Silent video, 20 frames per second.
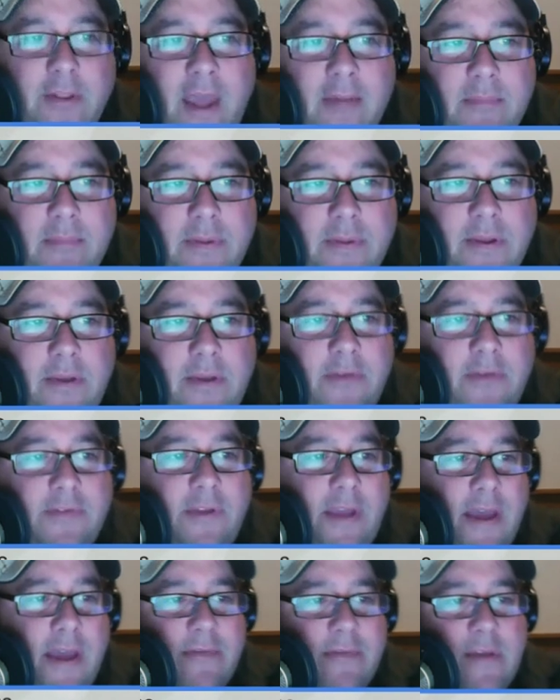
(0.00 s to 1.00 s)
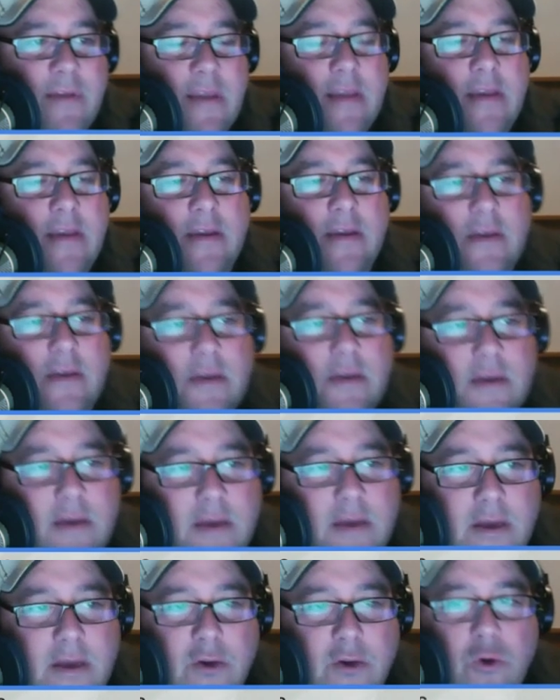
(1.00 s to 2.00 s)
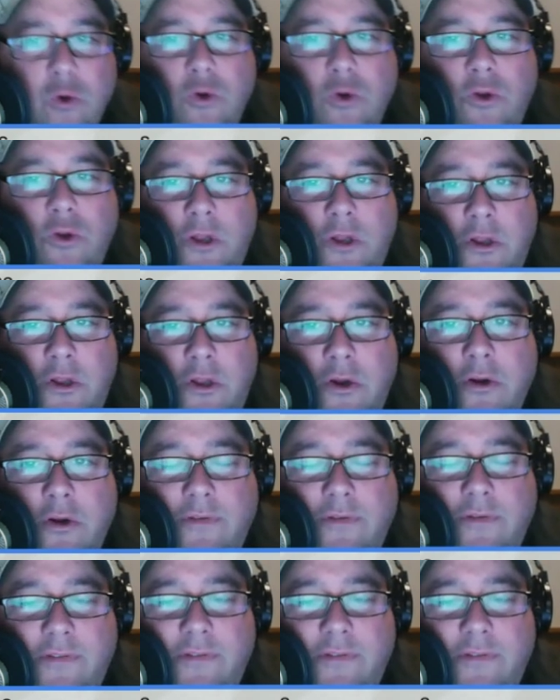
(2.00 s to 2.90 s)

because I have a Google alert set up